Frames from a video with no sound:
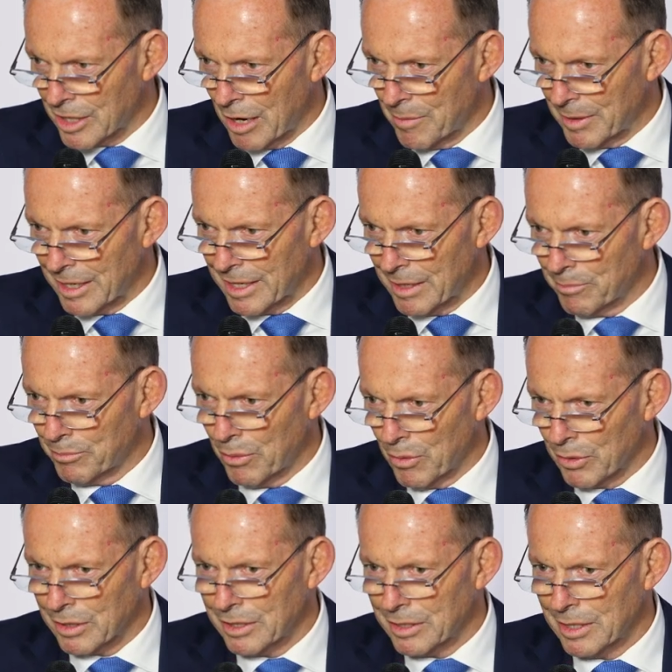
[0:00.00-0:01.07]
so many
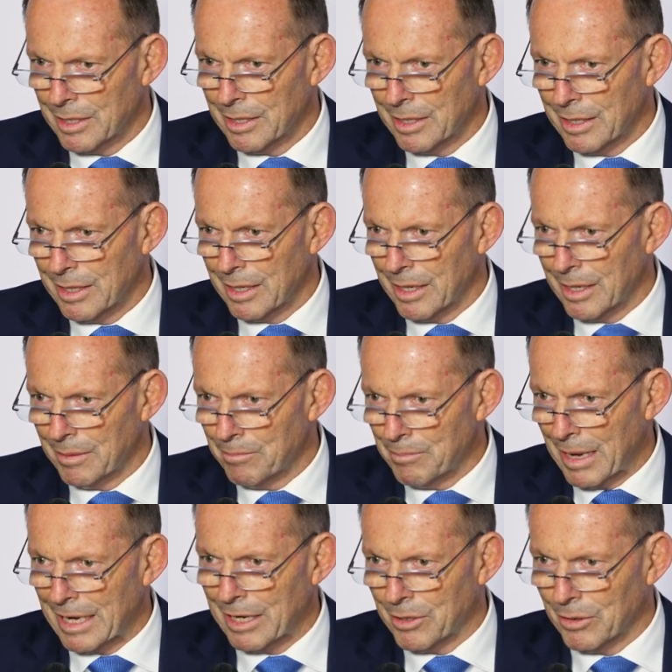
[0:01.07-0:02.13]
important
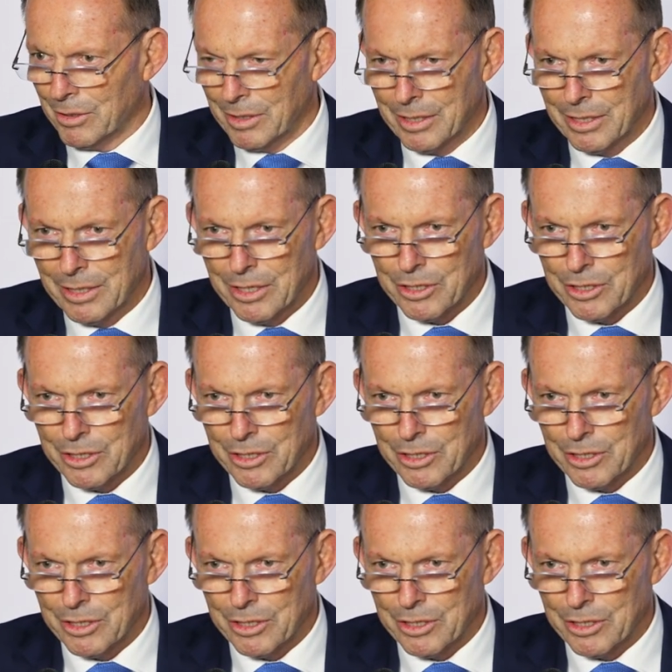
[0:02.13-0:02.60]
medical